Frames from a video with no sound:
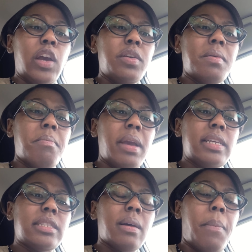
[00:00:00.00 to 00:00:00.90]
you
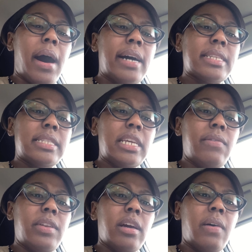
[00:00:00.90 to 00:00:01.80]
miss the
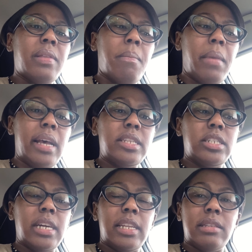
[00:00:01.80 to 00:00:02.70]
positivity of the
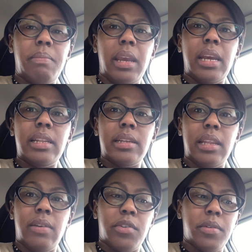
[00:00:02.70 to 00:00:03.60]
message that is being
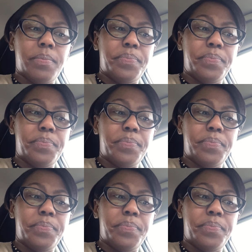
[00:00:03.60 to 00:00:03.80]
delivered.